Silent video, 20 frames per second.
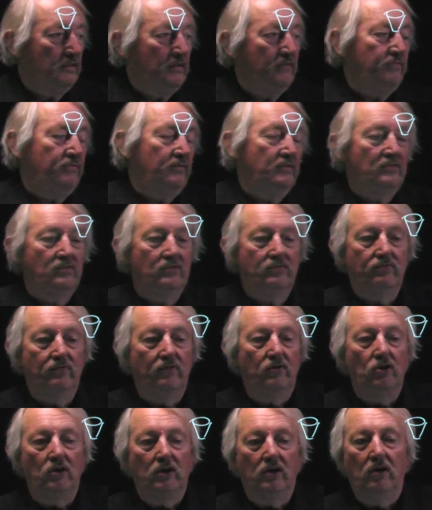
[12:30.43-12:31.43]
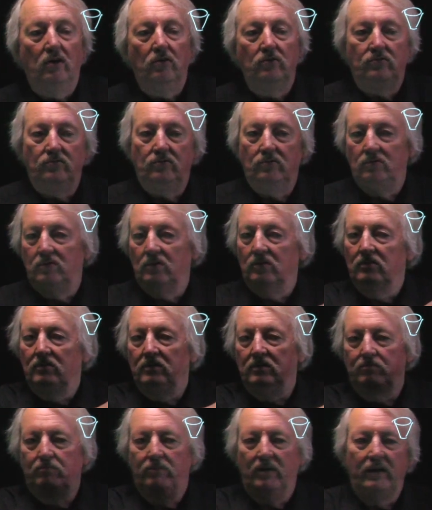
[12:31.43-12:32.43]
If it's very close, you don't
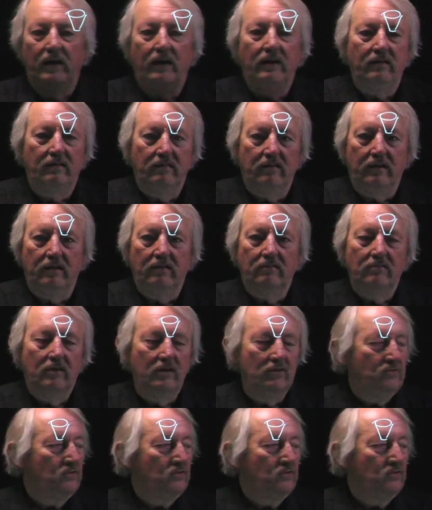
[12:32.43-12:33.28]
pay anything. Right?